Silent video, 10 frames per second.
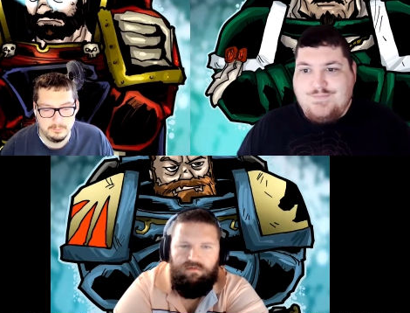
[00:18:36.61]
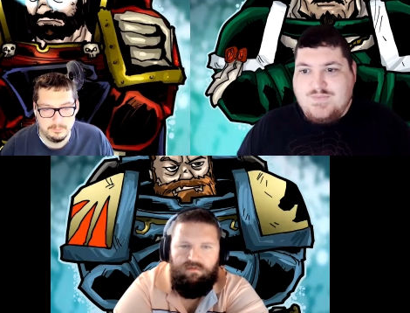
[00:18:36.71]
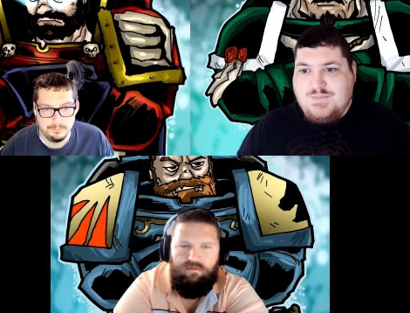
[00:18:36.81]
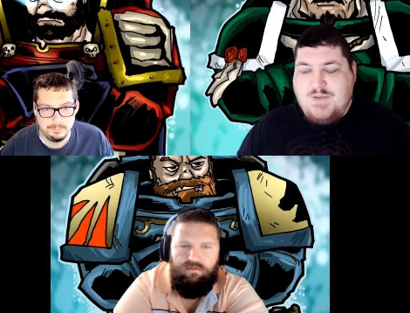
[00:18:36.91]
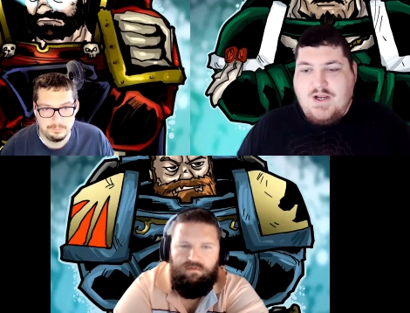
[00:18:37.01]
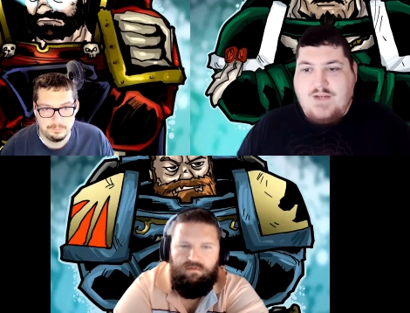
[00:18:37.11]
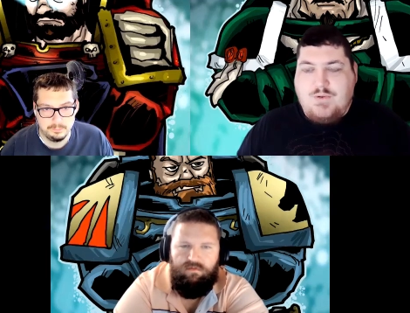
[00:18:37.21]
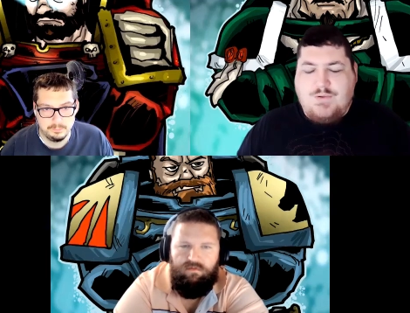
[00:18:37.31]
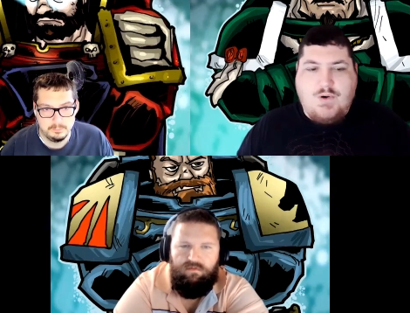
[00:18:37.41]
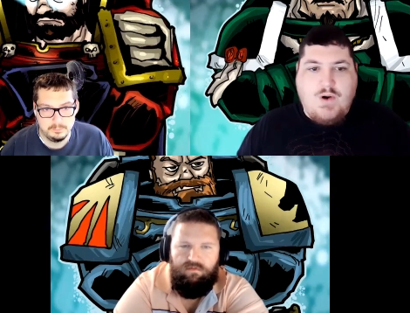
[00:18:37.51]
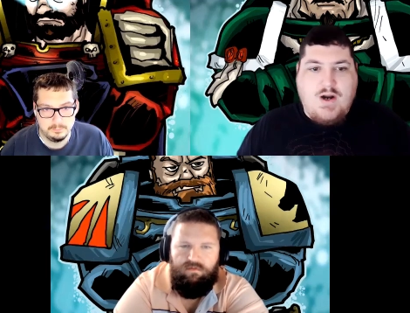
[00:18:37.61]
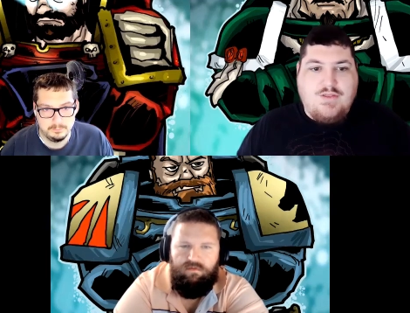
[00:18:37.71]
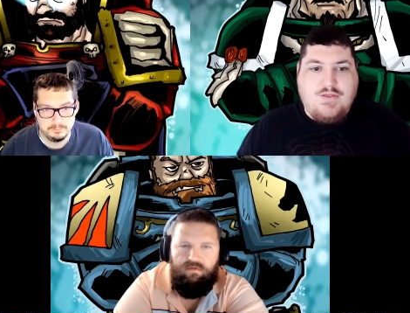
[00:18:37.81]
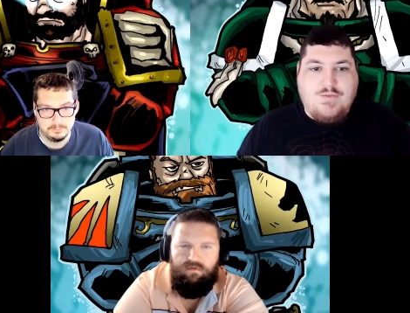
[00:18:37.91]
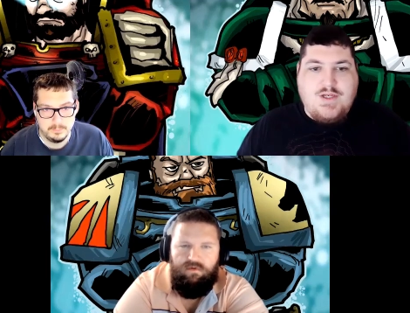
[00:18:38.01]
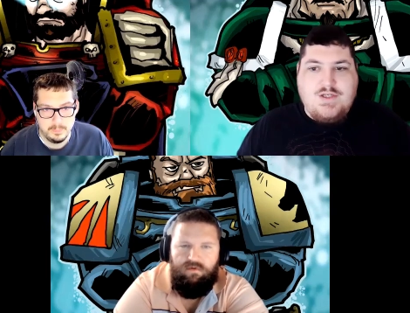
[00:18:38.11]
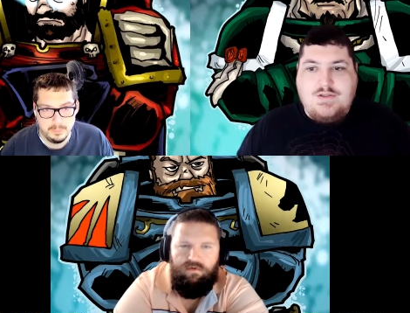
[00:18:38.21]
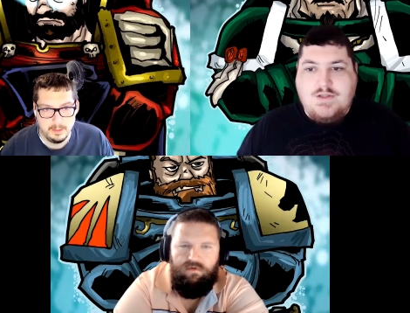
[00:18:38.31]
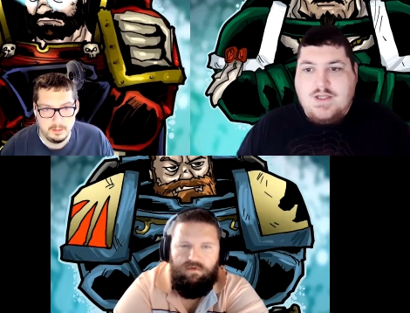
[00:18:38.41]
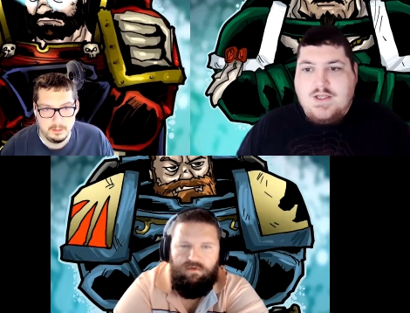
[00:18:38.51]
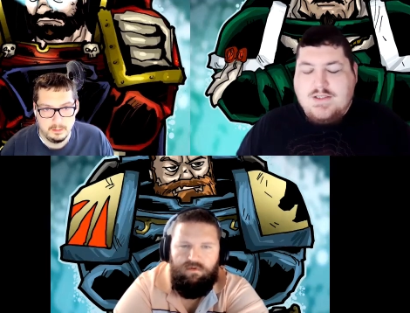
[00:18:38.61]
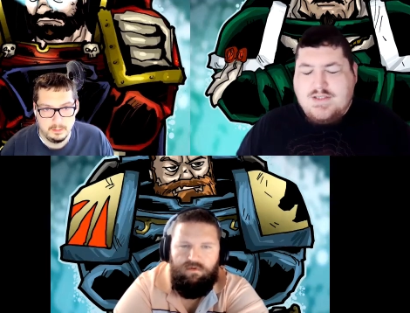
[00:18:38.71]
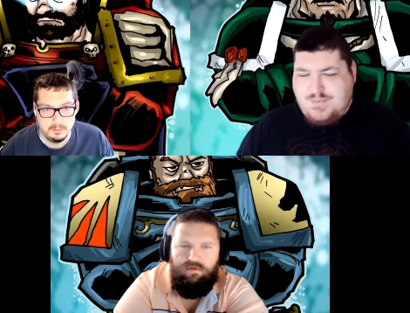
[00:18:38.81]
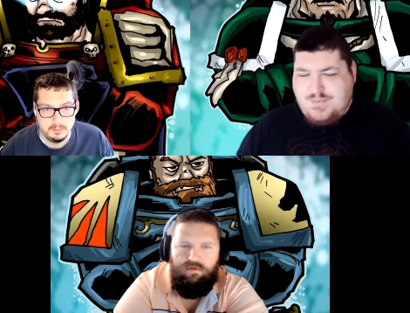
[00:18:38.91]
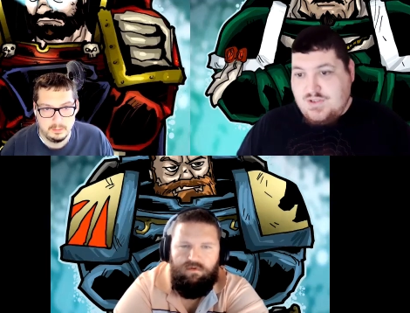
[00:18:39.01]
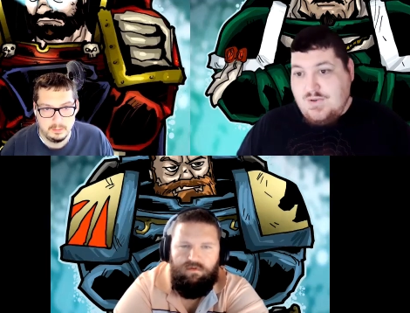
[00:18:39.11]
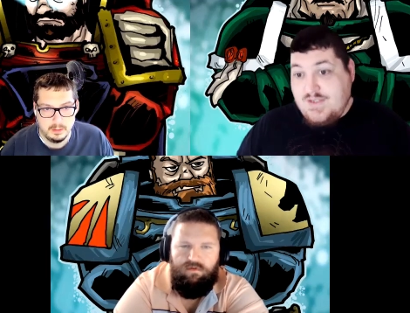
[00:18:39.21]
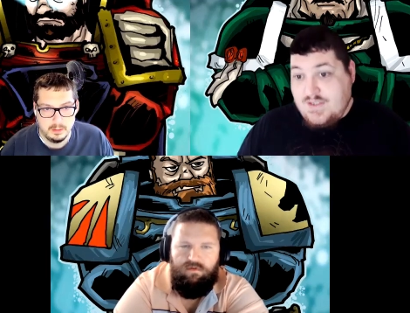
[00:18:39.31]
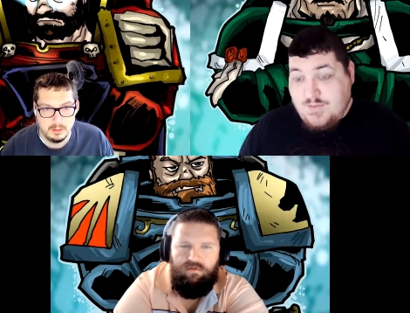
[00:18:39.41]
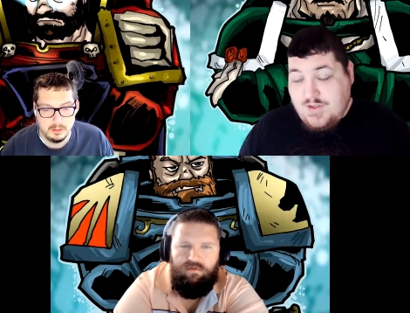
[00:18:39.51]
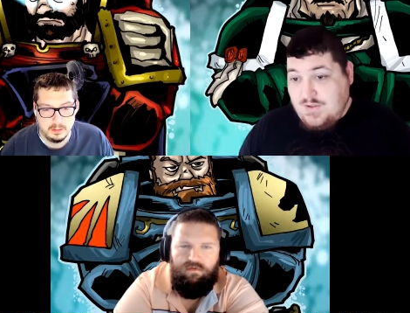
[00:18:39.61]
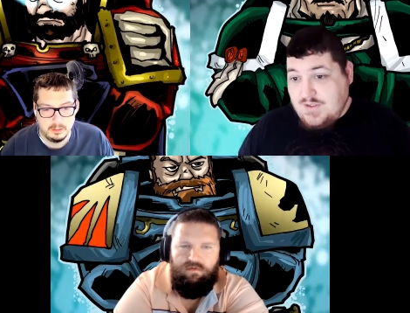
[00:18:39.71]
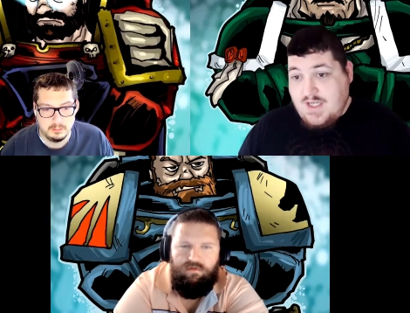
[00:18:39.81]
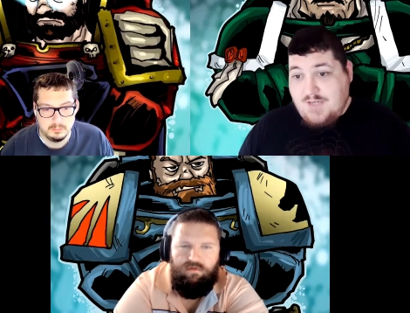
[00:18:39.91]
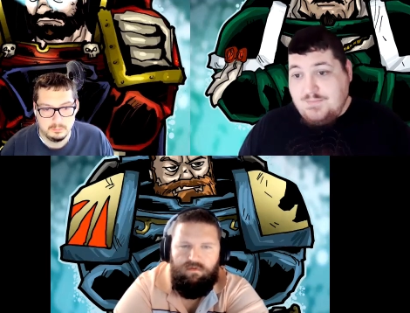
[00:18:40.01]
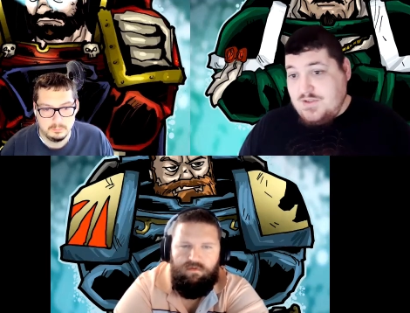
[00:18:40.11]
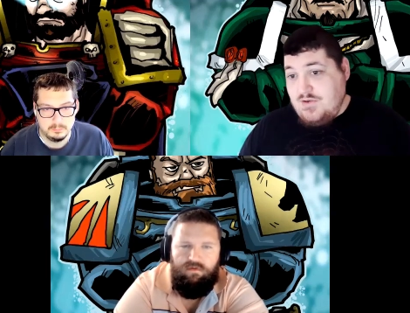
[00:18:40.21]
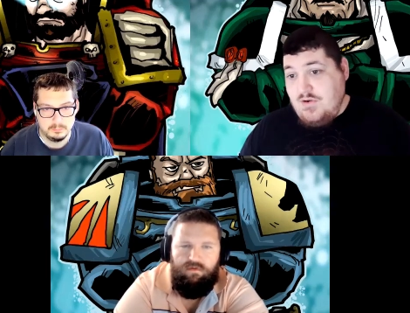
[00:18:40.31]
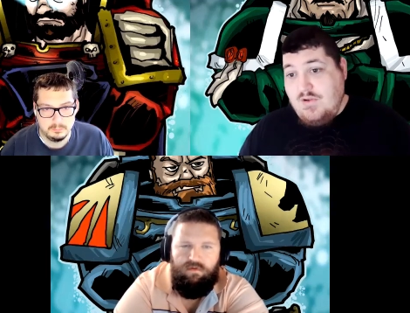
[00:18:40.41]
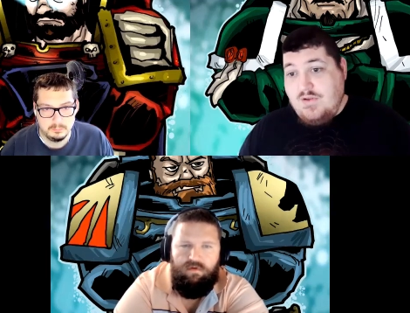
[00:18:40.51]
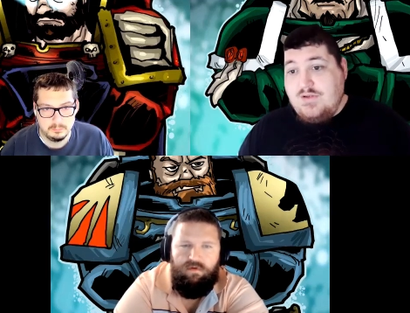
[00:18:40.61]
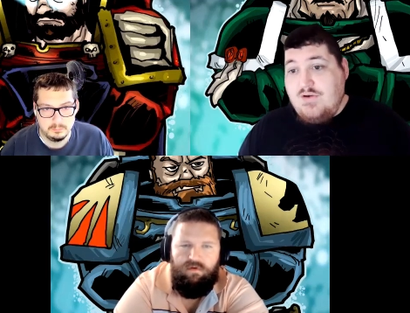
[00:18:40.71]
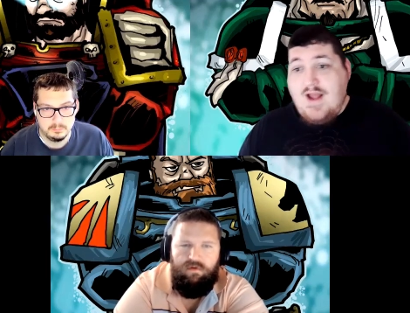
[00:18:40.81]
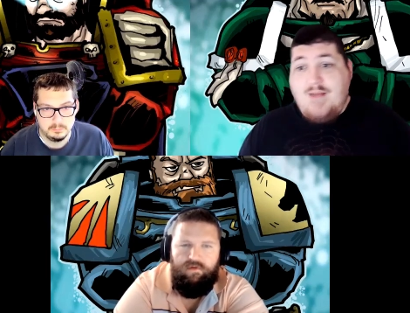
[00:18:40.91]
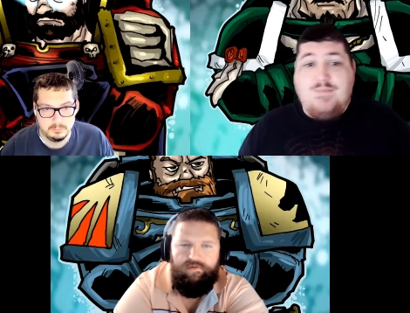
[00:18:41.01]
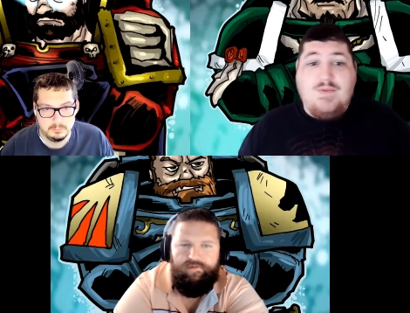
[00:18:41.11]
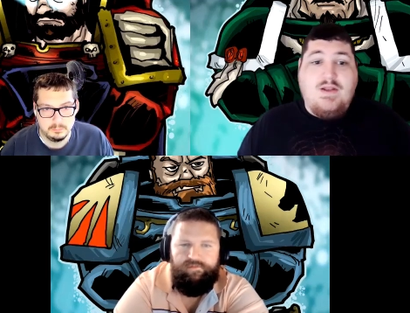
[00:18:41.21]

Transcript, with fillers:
Speaker 1: Spearhead would require three separate choices, but you could take a patrol and grab,